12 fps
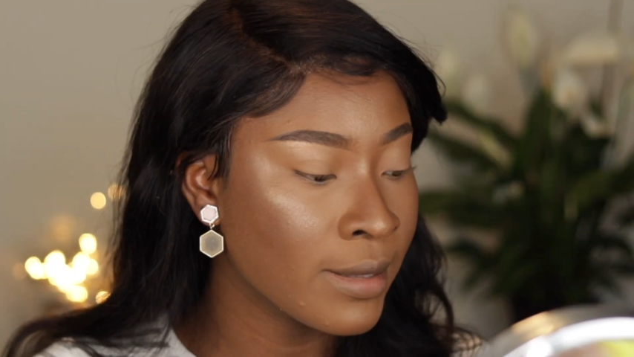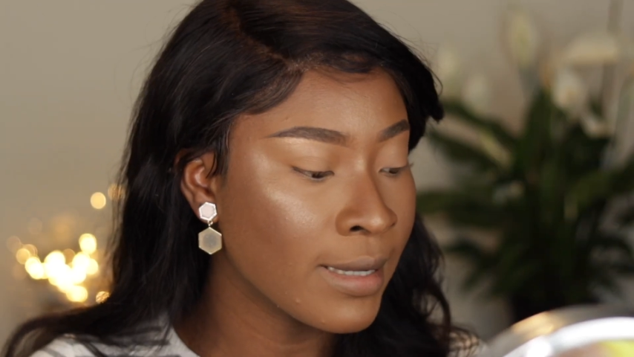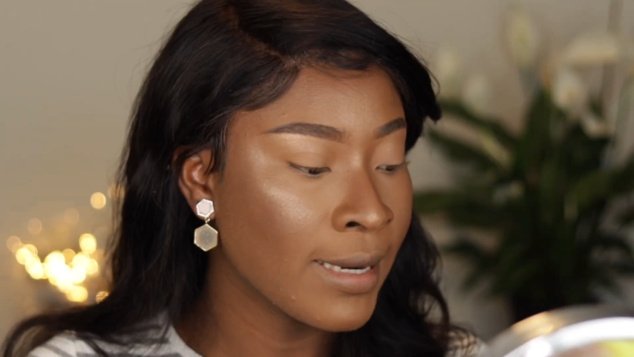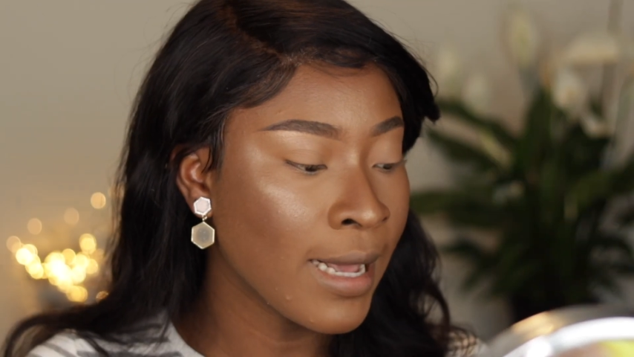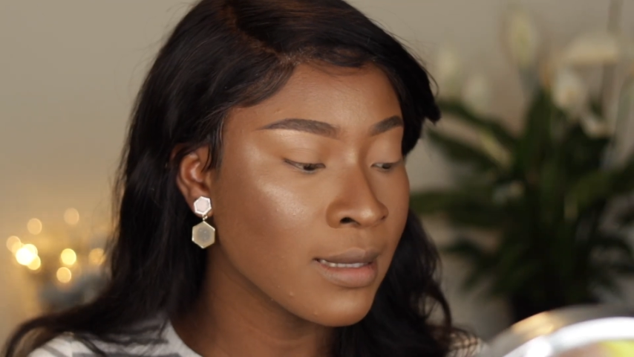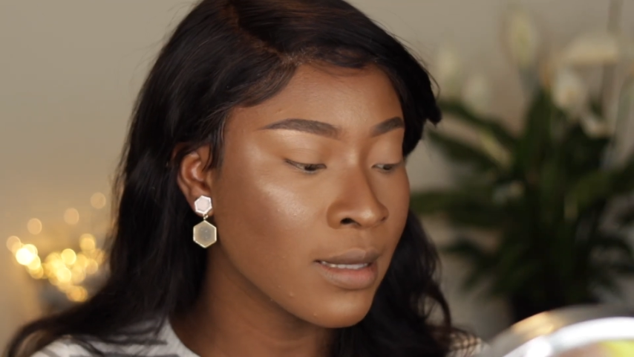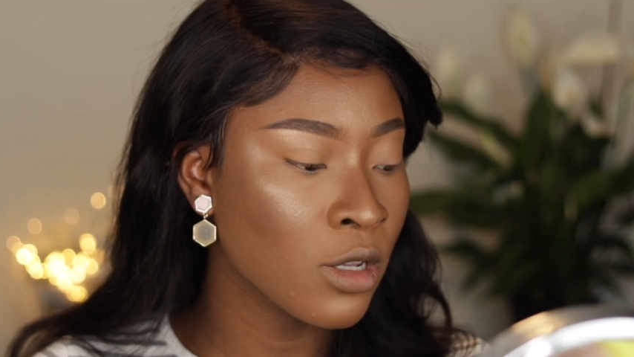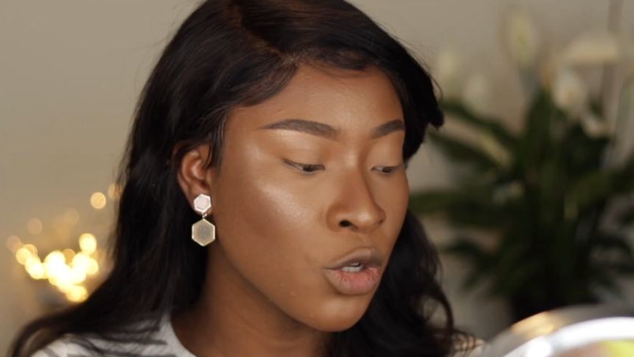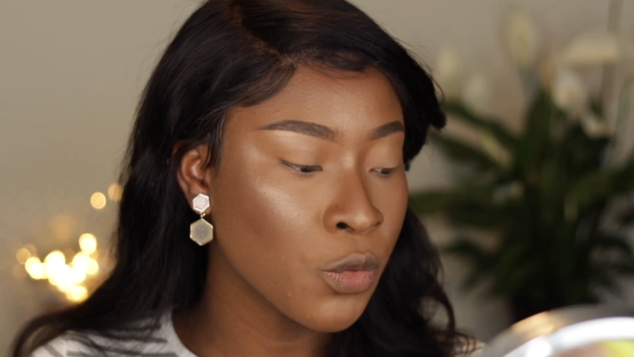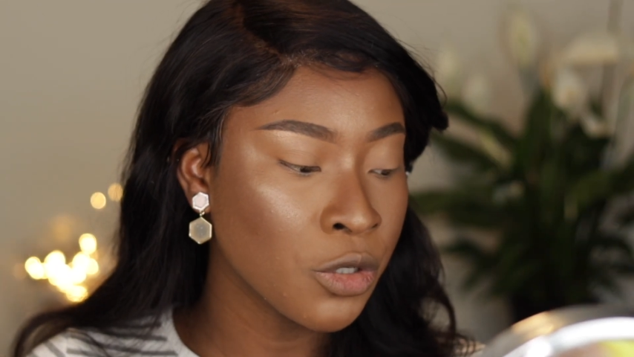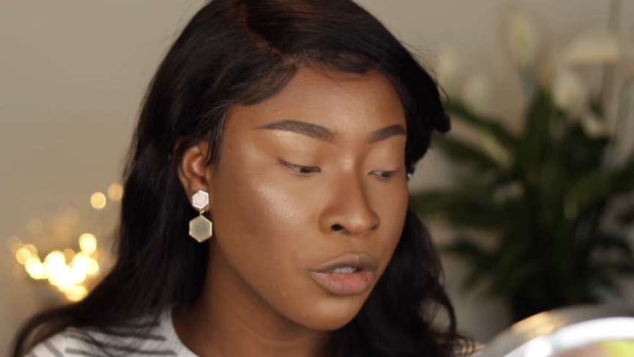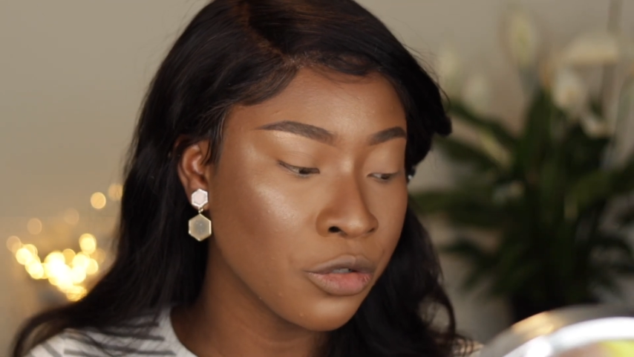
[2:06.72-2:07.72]
the next thing
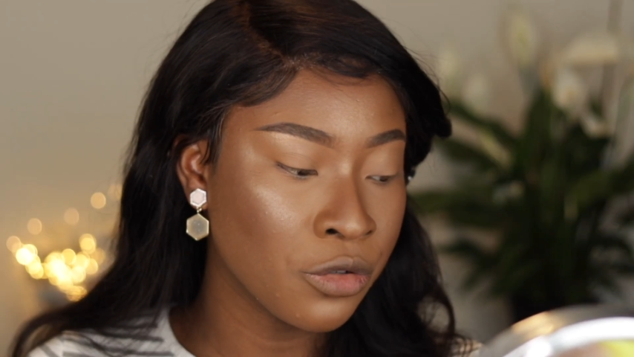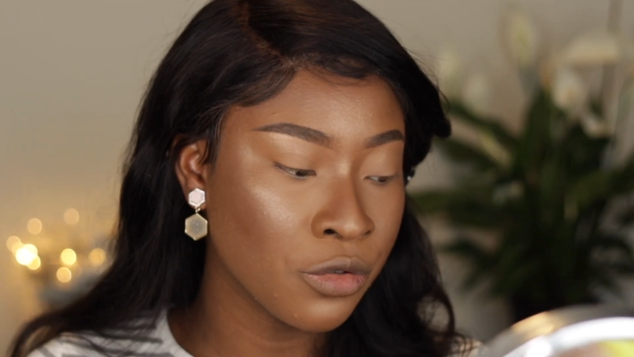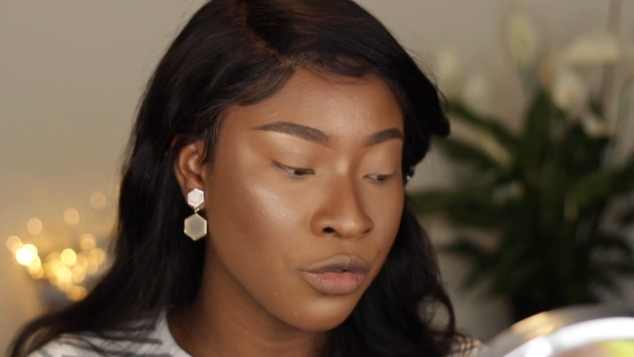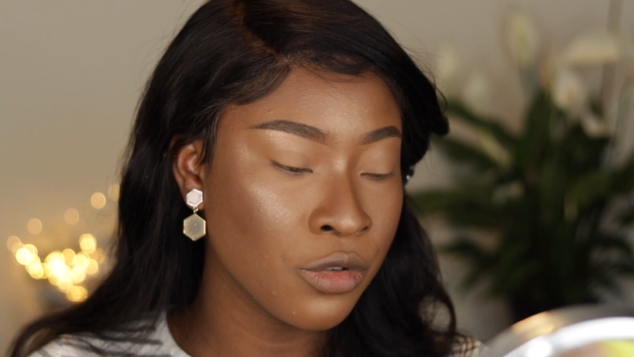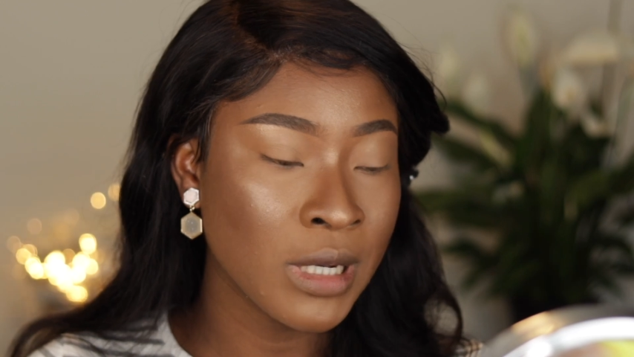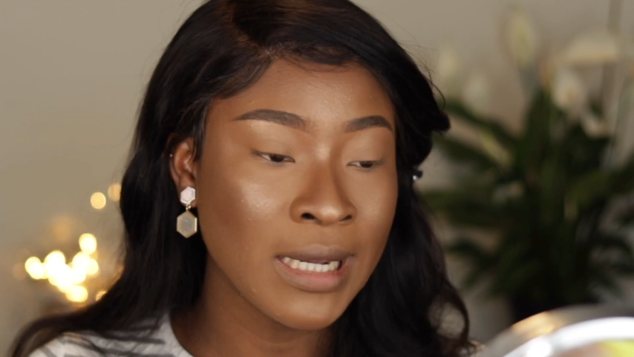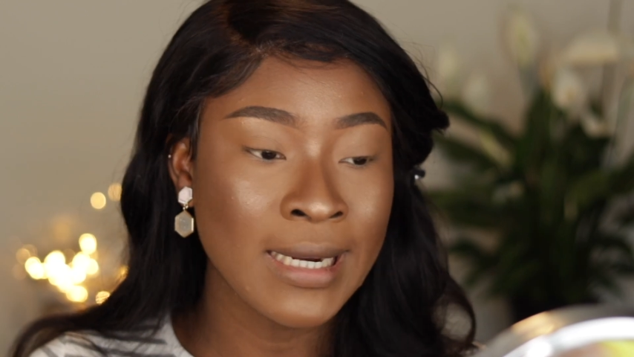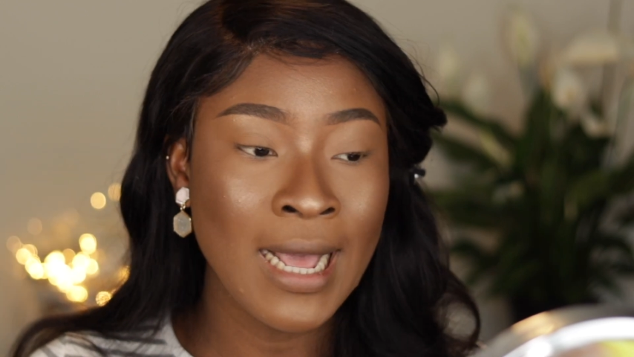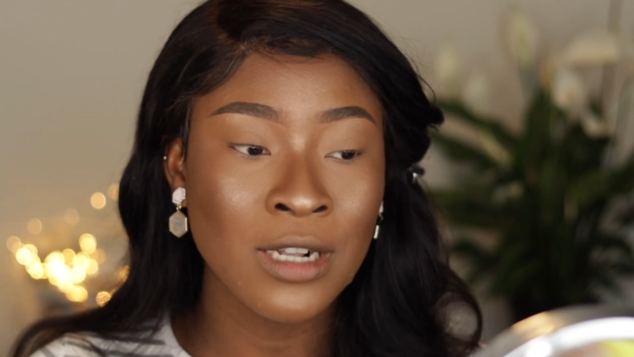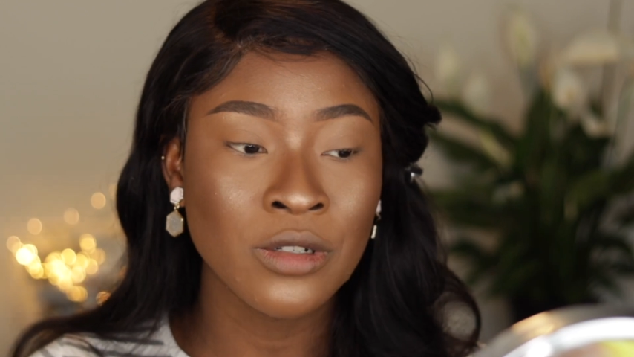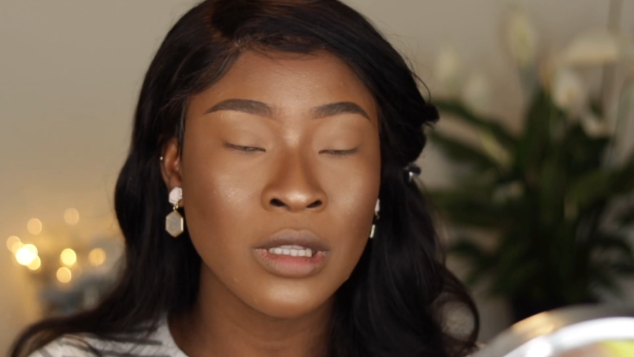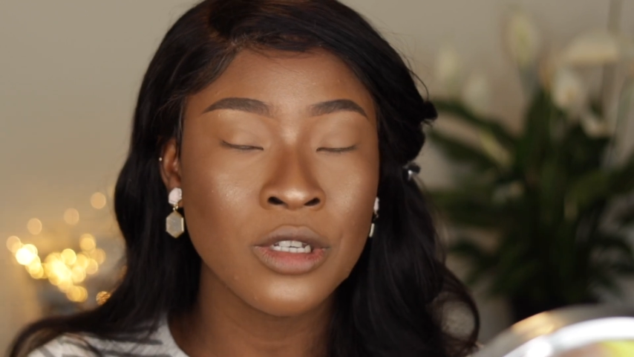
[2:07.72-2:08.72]
you want to do, you can
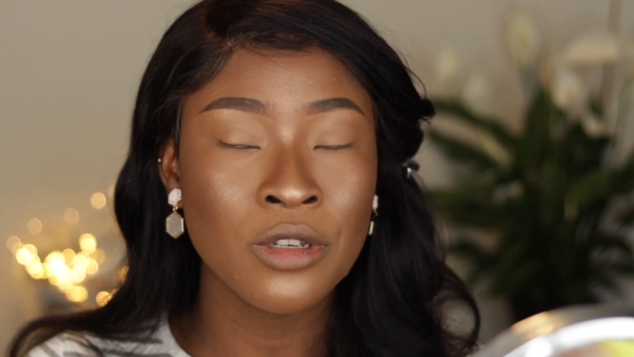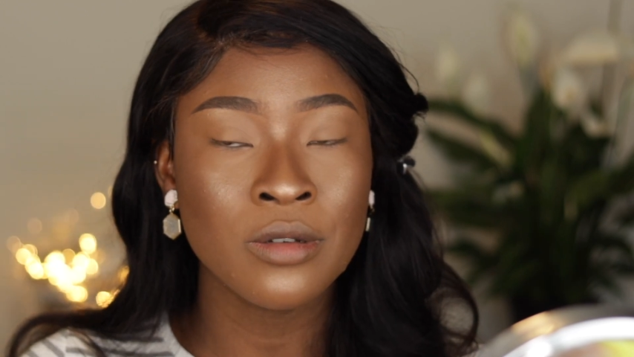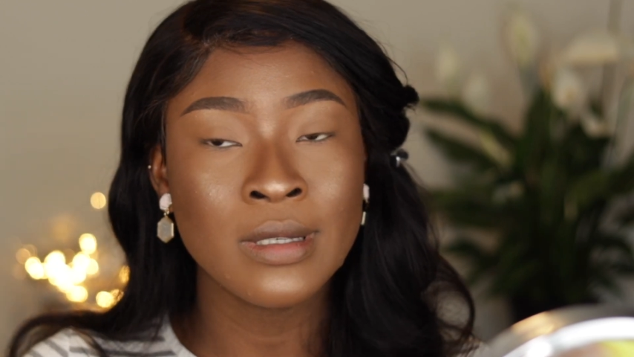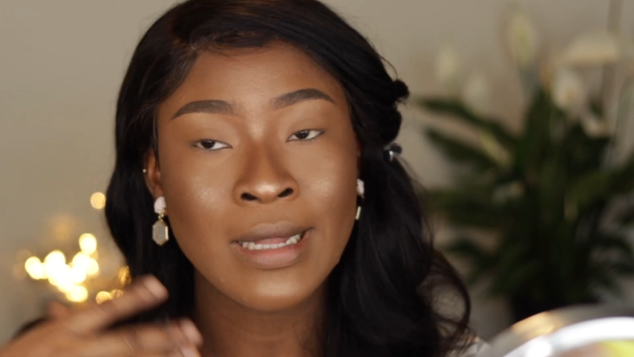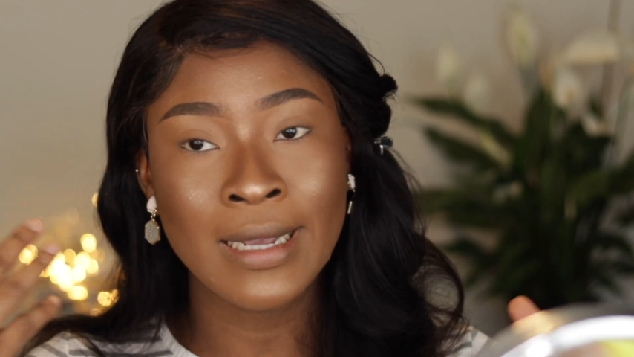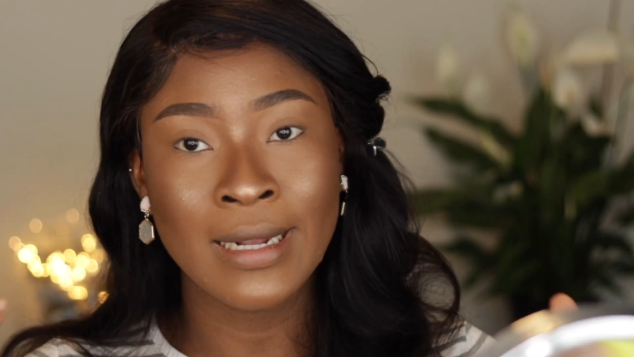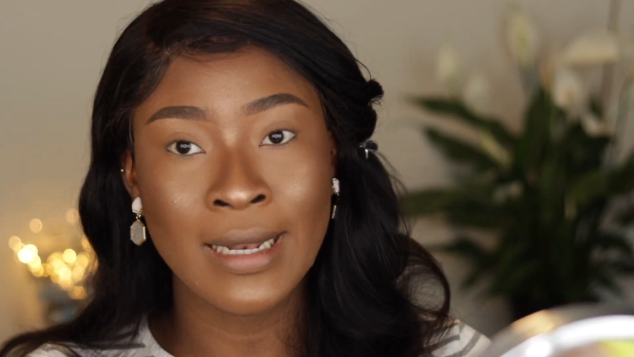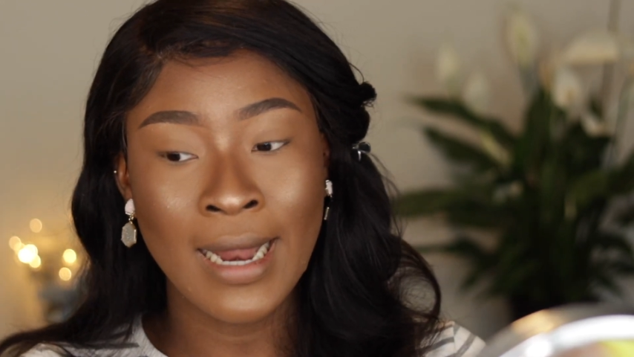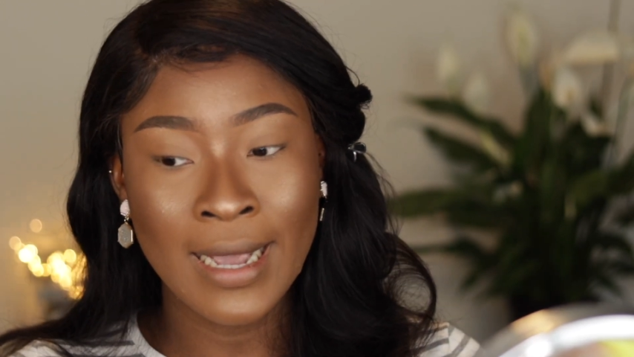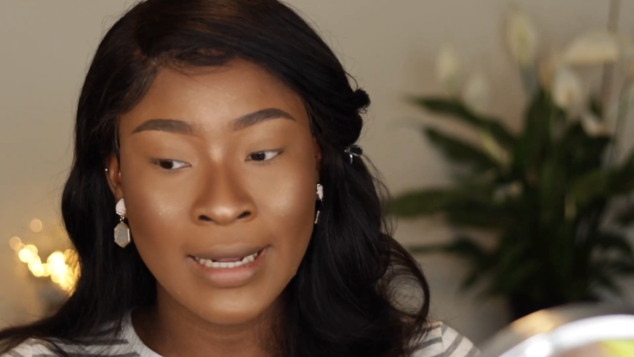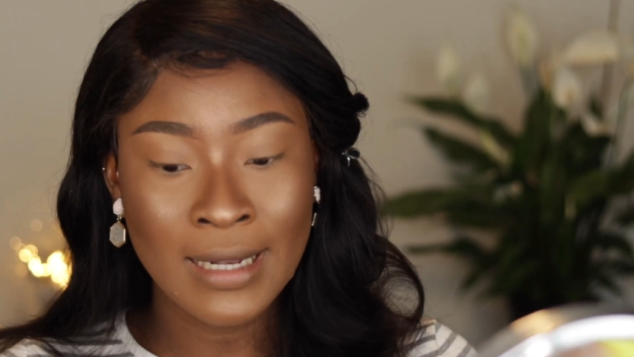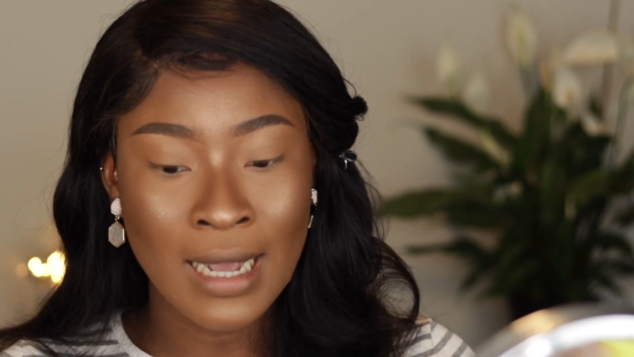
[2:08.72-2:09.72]
actually use like a
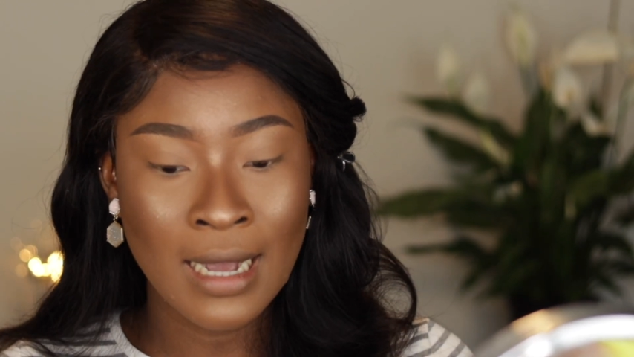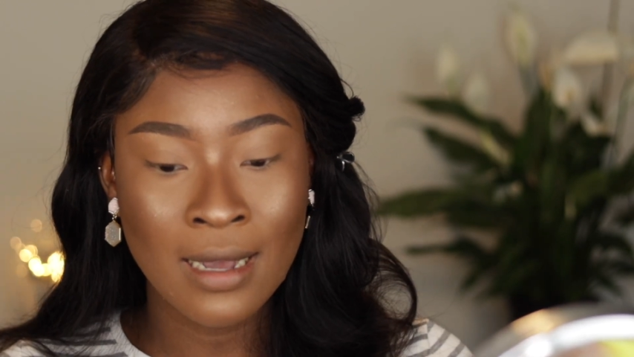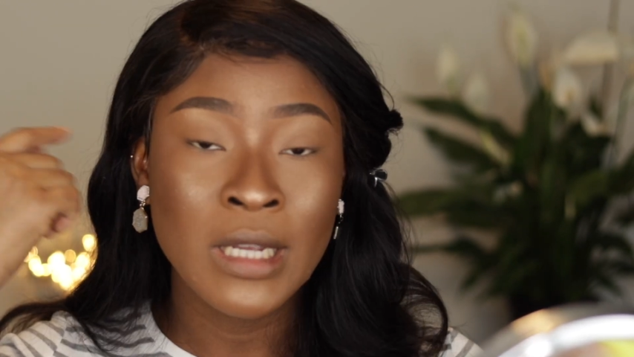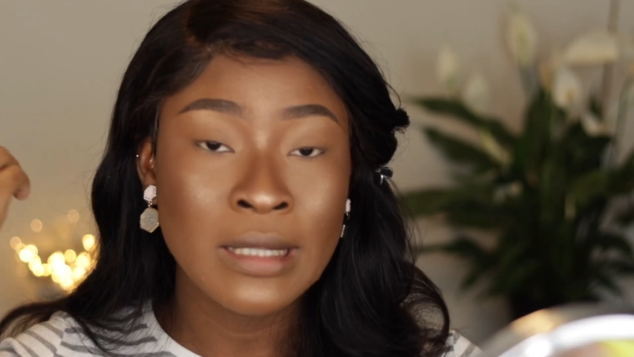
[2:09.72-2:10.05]
liner,